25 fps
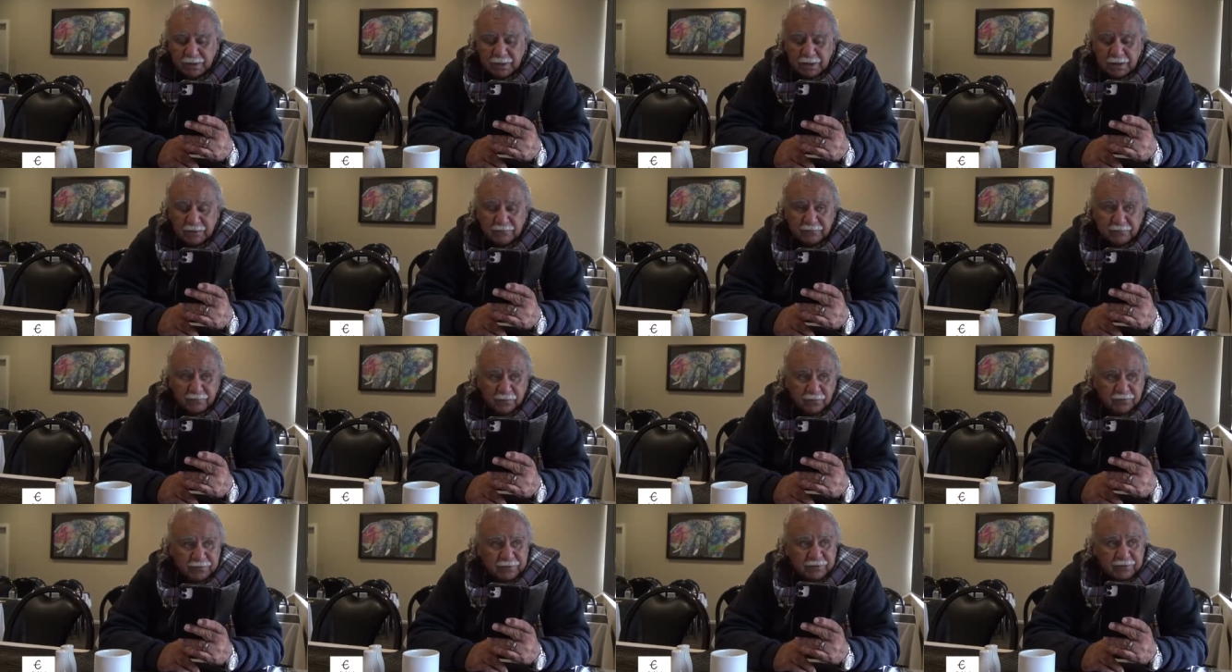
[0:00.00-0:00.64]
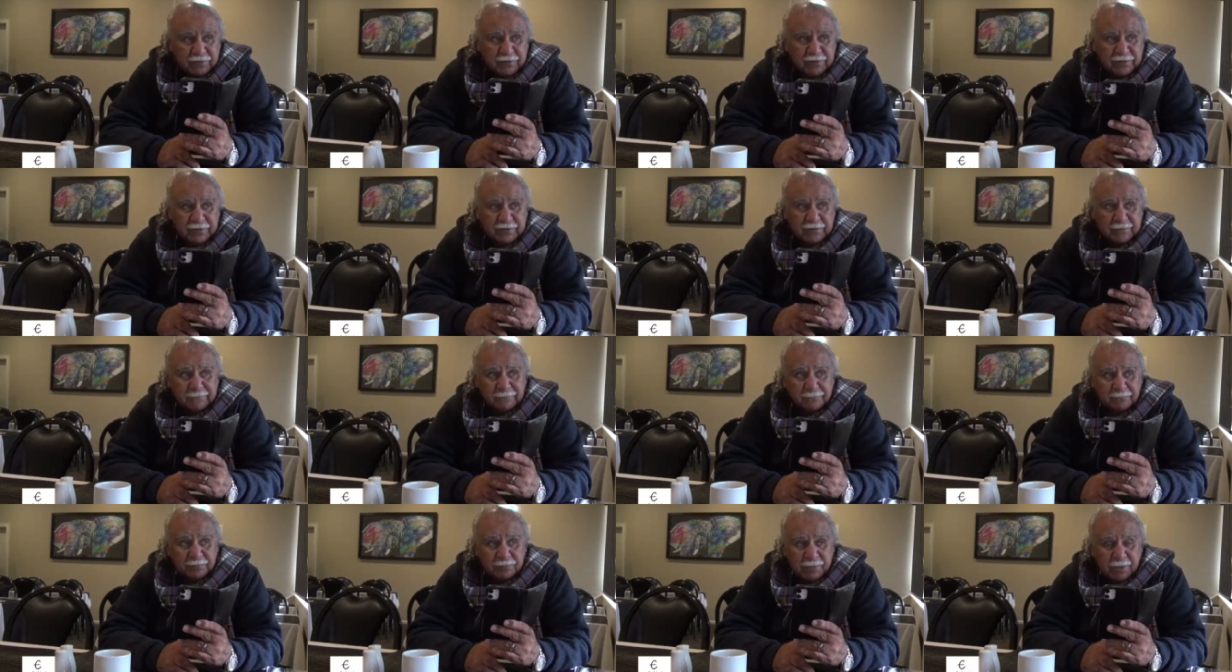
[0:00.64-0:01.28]
unfortunately,
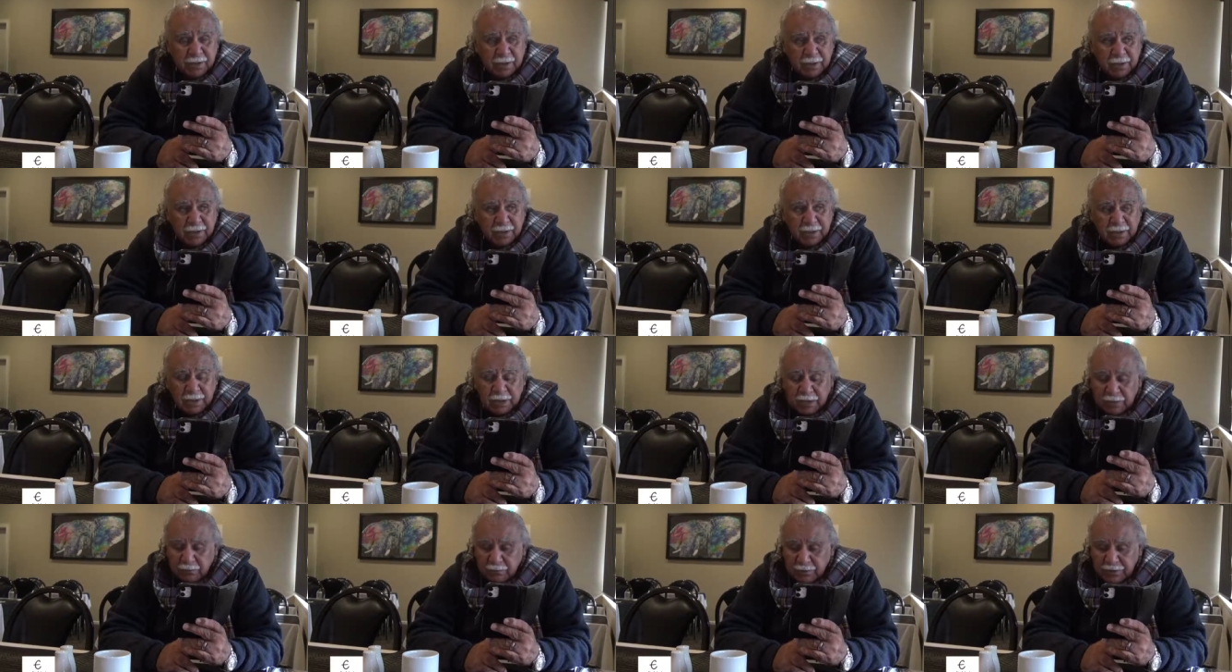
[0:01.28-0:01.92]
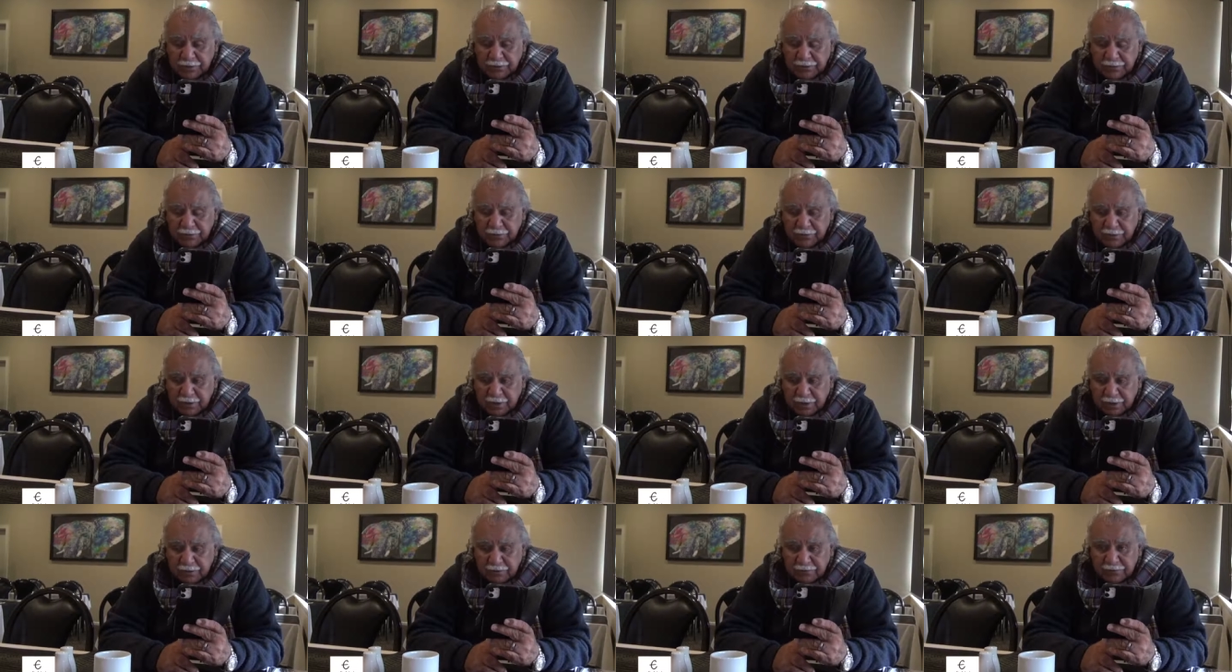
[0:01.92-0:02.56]
he went and
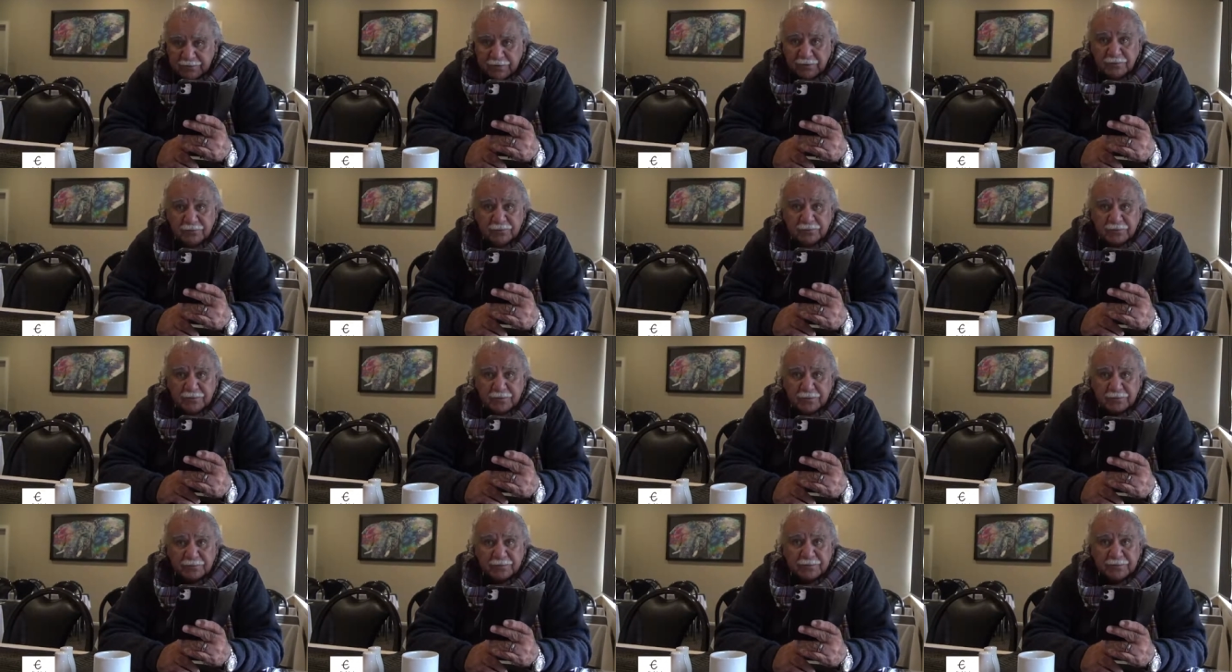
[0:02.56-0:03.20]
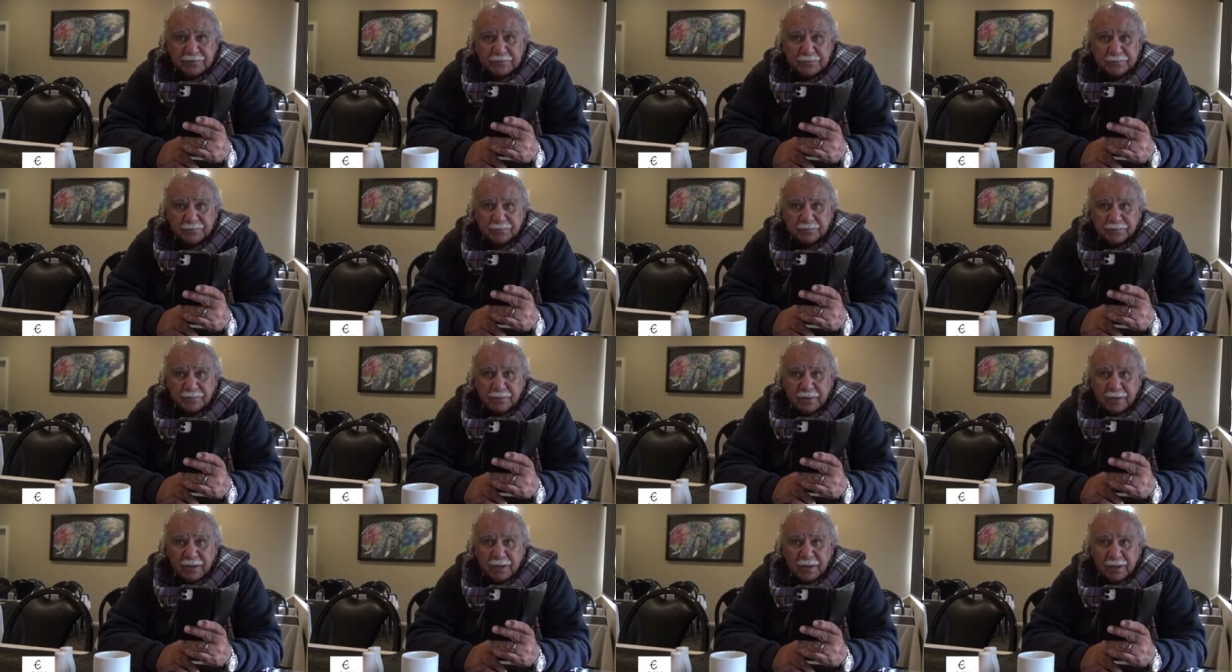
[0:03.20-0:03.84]
cut his own throat
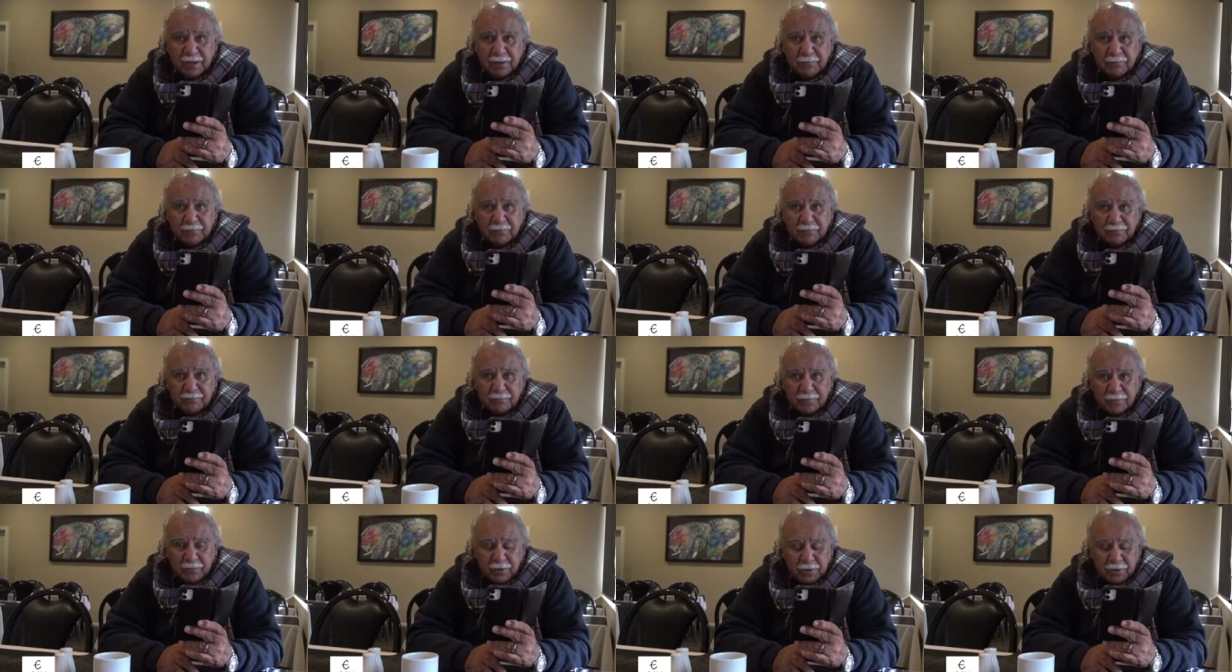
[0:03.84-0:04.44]
um,